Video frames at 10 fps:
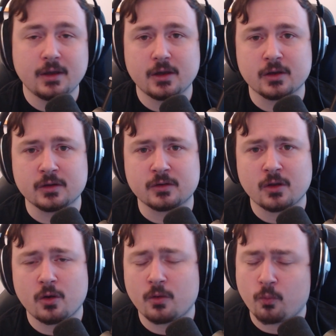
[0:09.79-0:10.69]
And
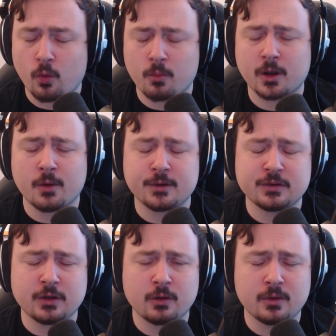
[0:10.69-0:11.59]
what we're going to
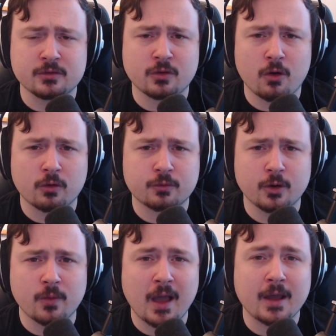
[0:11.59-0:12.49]
do is talk through
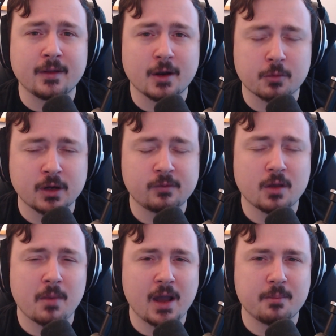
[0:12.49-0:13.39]
that, and then I'm going to give you
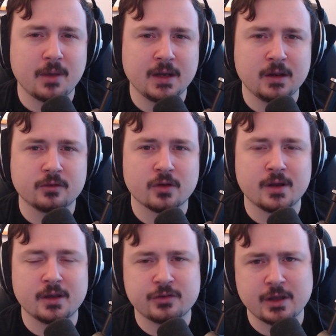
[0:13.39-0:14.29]
my opinions on it.
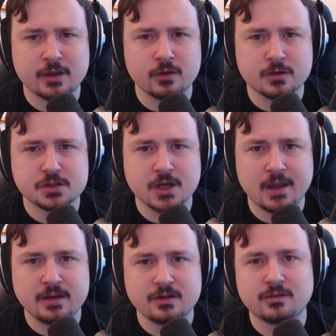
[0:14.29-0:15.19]
Is it a good
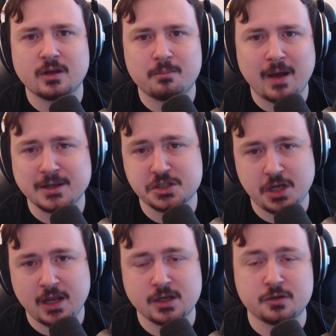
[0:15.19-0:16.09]
change? Is it a bad
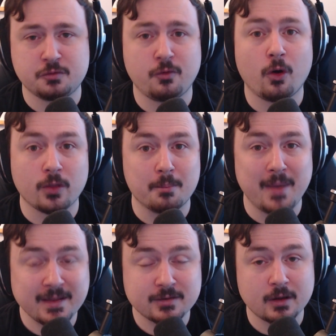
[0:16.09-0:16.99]
change for the
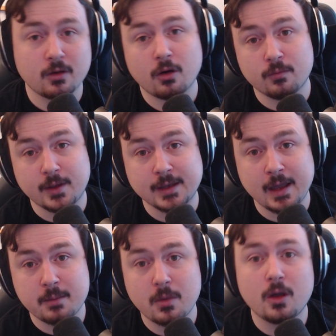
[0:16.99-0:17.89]
better of the
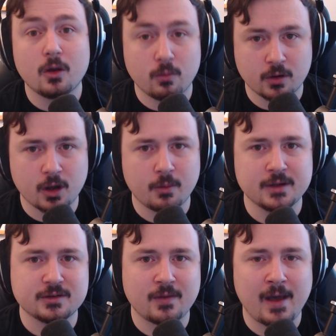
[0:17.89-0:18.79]
game? We'll go
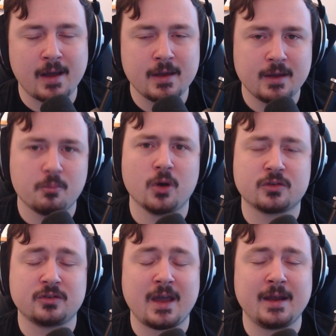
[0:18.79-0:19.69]
into that. But
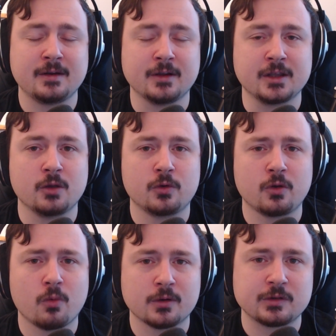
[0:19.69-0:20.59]
certainly you do
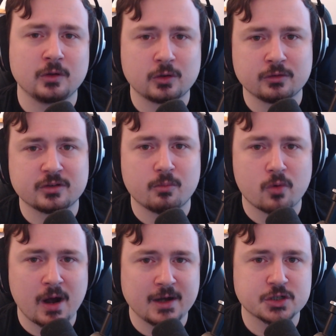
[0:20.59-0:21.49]
want to log on to
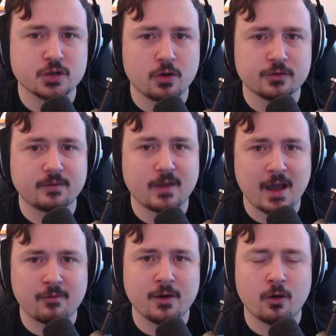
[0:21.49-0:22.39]
Brighter Shores if you
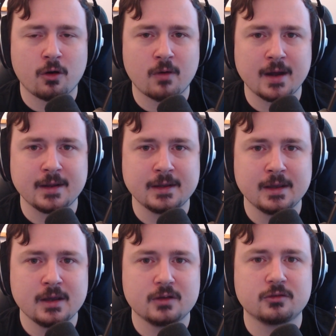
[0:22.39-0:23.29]
haven't already
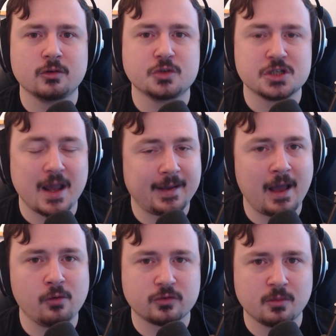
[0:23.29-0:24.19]
to check
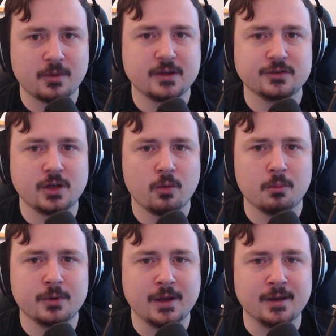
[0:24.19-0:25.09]
out some of these new
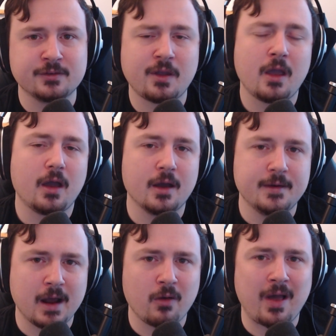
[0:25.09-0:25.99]
updates. And
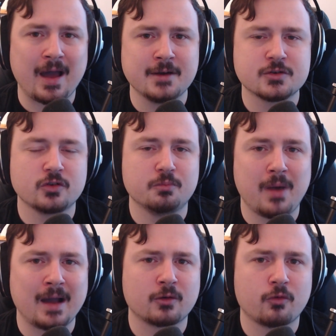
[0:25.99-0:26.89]
now that Andrew's
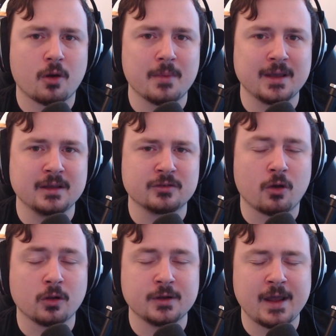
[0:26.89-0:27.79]
back from his
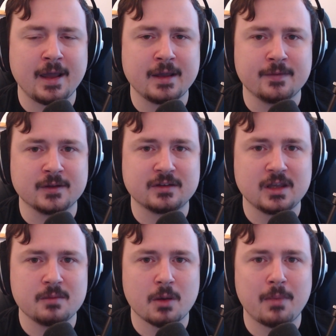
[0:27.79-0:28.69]
holiday and the
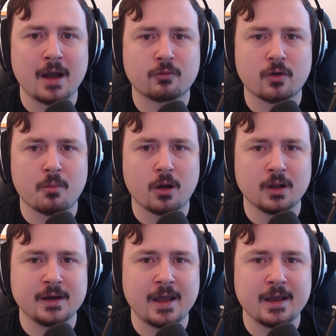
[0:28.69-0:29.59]
team are back from
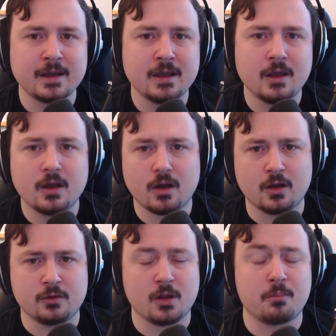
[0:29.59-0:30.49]
holiday
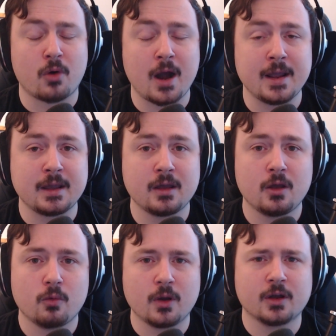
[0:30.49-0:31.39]
and the break,
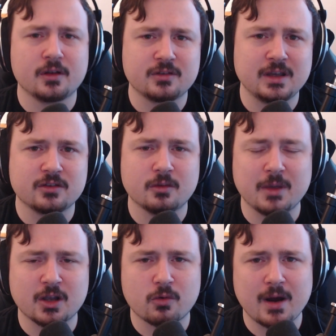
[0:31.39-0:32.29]
we're going to see some
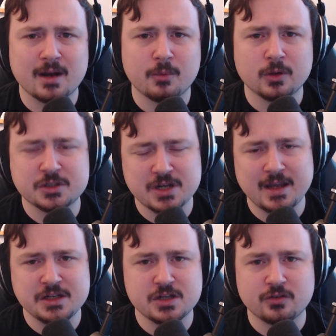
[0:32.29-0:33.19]
incredible
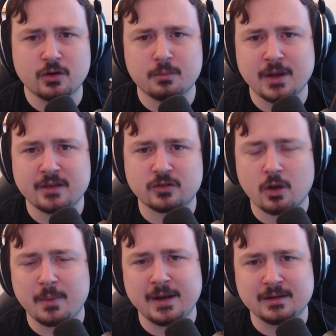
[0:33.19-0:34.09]
changes and updates
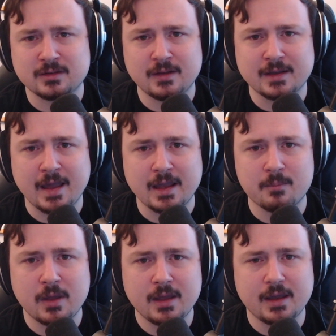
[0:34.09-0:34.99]
coming into the game
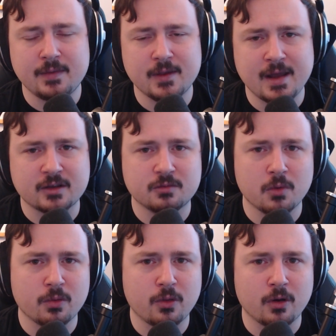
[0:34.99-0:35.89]
in the next
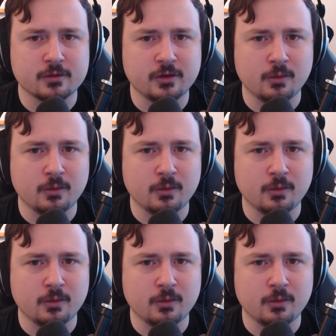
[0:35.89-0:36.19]
month or two.